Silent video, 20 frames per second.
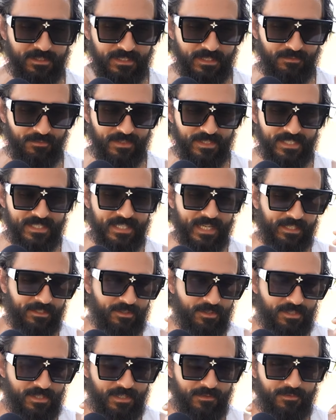different
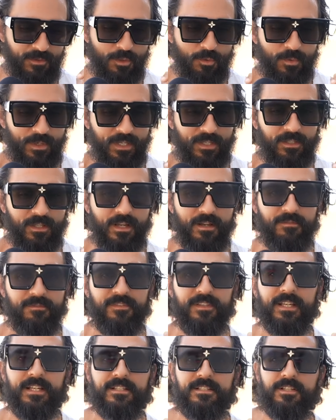sectors, if you will, of
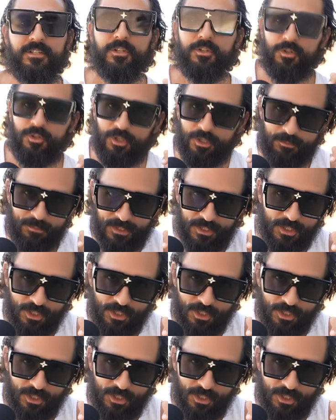things that you could be